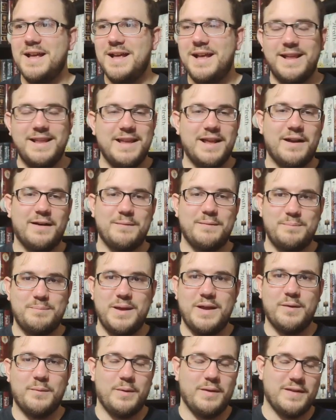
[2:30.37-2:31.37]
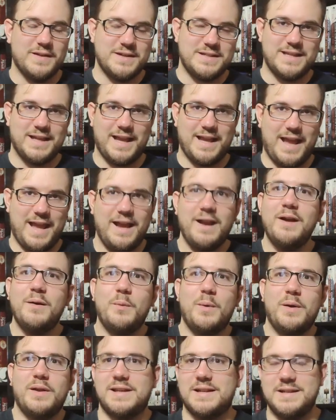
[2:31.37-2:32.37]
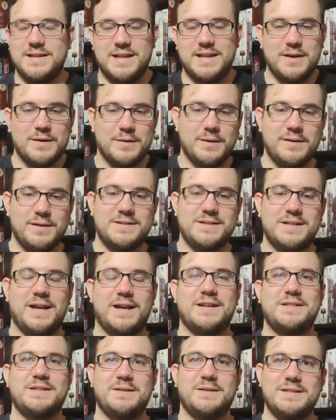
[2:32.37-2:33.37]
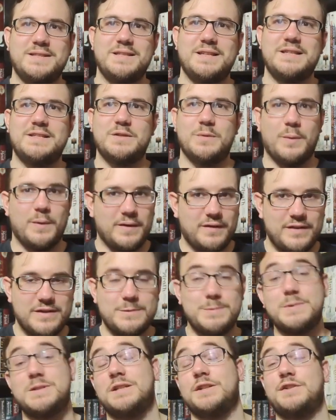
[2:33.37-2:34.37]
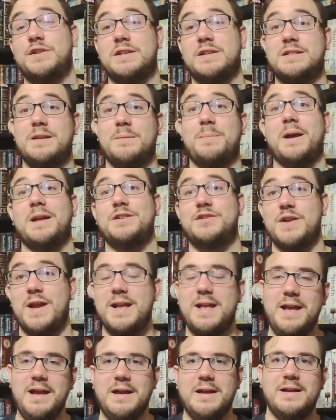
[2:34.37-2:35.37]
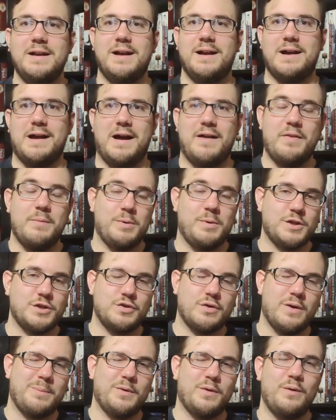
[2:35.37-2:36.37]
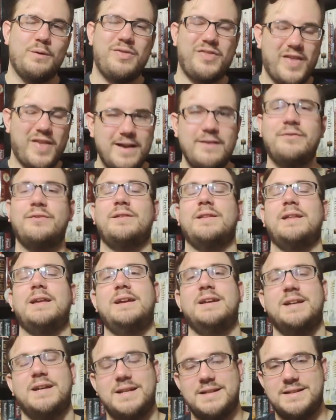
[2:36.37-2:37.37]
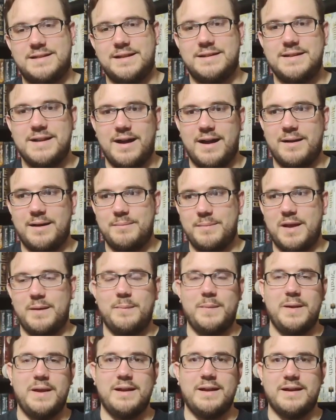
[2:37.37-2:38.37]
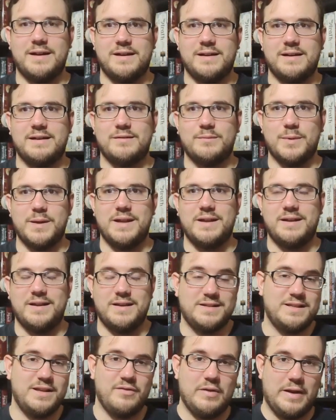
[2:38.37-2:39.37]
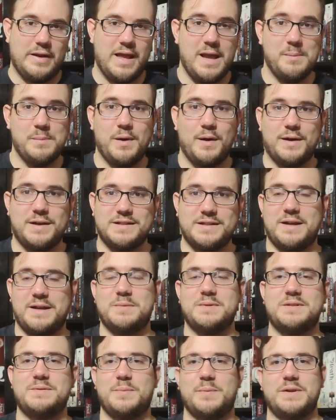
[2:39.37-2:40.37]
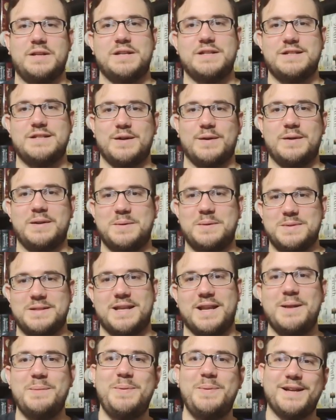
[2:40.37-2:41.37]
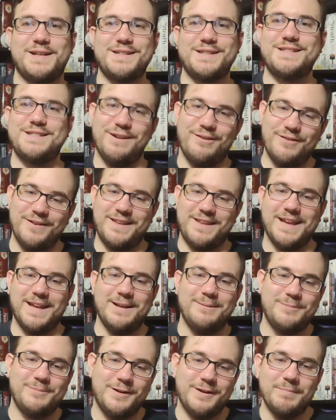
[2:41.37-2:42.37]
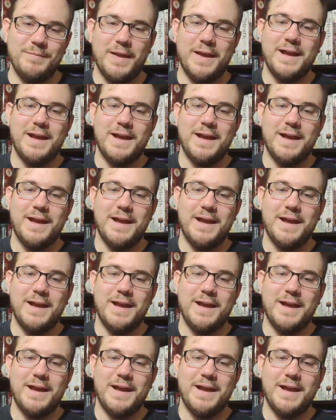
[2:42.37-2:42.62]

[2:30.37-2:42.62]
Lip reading: you know, being realistic, within years. So it's still still work. This was suggested by Jake, the bookish drummer, who thankfully did not make me read a Stephen King book because I was concerned he was going to pick a Stephen King book.